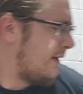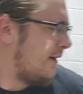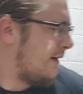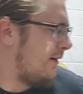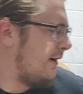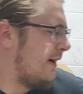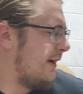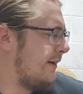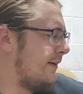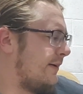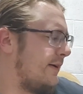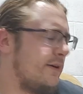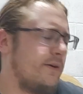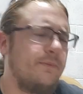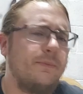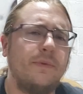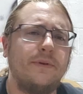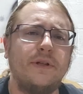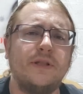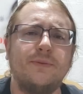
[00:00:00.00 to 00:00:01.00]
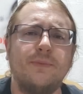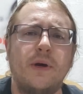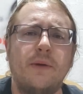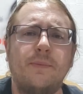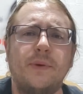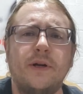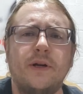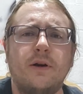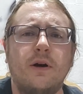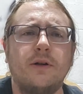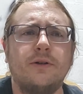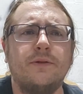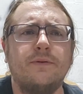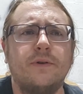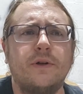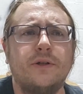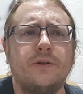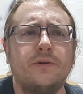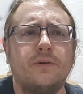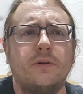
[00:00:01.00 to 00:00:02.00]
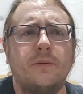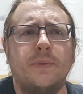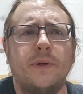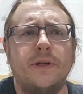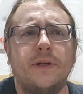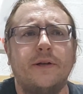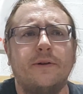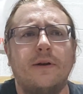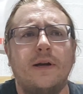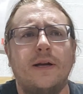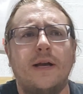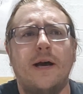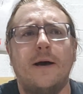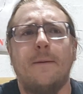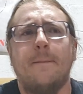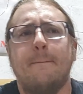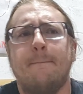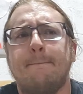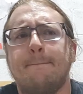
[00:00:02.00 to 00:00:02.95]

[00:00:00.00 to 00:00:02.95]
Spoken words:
All right, this might be a controversial opinion right now.